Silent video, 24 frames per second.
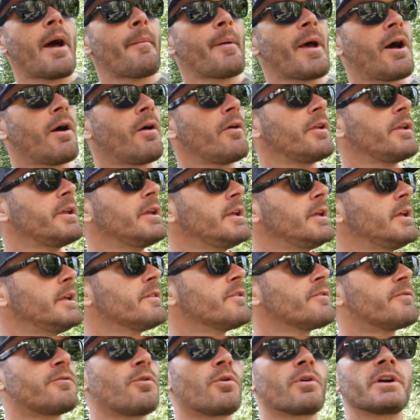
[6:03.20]
I'm out
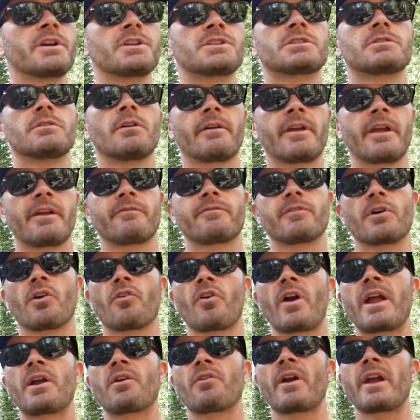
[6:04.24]
in the forest looking for
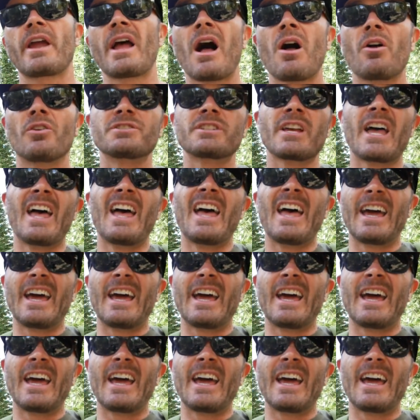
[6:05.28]
great gray owls,